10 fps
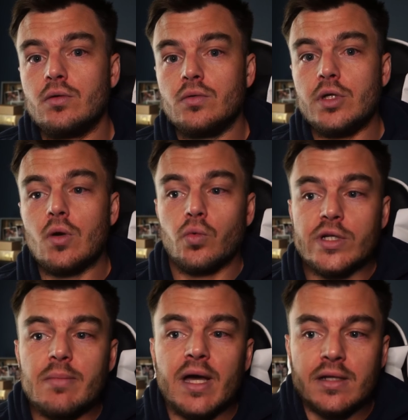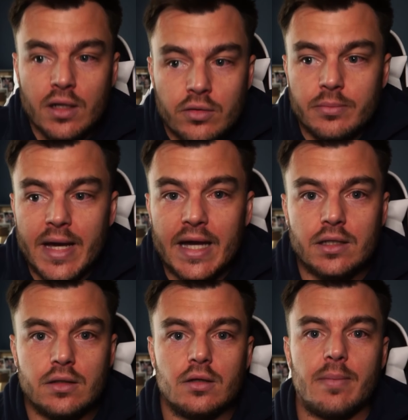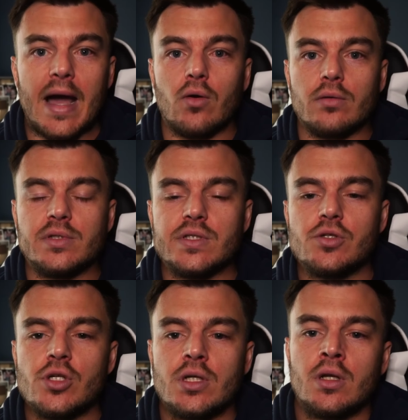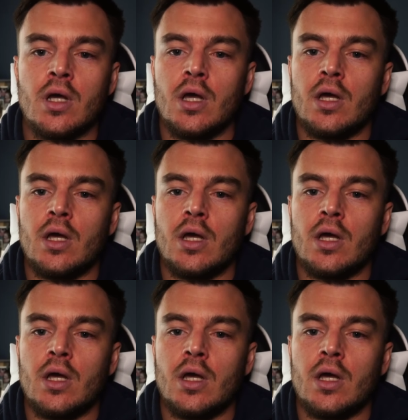rebend under back into their power position,